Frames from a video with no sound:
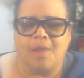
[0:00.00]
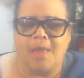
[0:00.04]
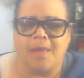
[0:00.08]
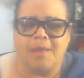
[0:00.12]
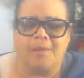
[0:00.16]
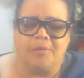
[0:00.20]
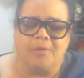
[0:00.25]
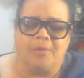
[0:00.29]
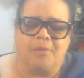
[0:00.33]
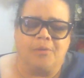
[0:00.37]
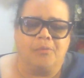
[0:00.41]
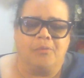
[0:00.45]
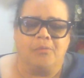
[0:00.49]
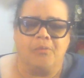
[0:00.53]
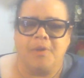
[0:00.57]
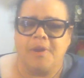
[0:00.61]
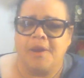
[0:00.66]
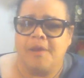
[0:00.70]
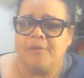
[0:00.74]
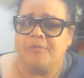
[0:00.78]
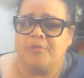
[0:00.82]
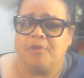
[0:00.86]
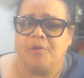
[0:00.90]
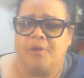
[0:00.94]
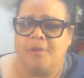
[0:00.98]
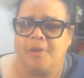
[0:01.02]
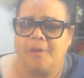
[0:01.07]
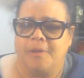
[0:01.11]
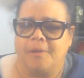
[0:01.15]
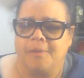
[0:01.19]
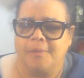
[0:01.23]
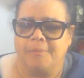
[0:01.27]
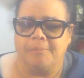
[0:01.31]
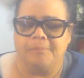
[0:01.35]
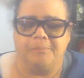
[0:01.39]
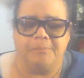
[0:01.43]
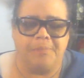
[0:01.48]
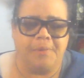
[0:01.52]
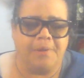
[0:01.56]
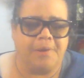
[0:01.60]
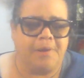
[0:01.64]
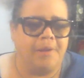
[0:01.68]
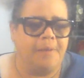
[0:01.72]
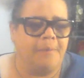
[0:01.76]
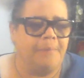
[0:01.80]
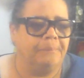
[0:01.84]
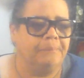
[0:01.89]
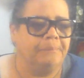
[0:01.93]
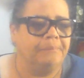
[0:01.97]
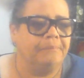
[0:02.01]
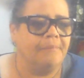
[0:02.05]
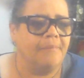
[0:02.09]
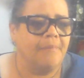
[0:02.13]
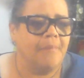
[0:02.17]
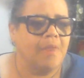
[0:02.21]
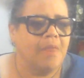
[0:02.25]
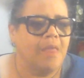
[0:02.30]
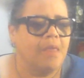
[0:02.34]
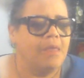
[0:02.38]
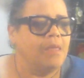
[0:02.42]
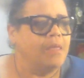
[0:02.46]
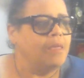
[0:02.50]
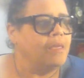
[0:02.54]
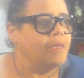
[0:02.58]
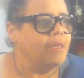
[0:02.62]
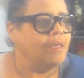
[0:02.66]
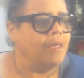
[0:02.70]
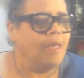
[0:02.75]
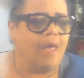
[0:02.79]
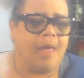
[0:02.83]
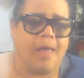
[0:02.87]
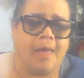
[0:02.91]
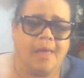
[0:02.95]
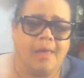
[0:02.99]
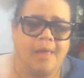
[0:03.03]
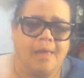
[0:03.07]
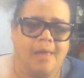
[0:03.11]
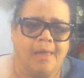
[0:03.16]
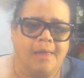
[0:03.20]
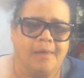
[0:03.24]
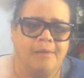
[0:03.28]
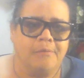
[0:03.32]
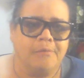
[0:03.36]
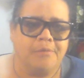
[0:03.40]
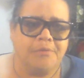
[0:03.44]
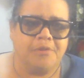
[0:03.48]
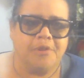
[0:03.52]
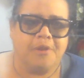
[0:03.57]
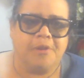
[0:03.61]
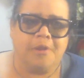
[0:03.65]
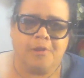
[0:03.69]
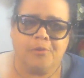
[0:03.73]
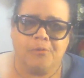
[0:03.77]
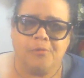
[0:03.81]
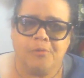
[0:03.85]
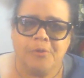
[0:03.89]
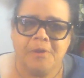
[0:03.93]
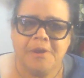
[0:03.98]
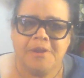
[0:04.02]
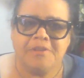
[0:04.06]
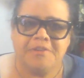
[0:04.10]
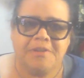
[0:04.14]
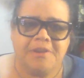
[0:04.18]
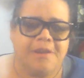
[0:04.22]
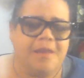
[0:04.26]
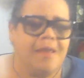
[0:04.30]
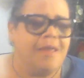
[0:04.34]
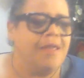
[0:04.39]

I don't know, whatever. But um I was a little crazy.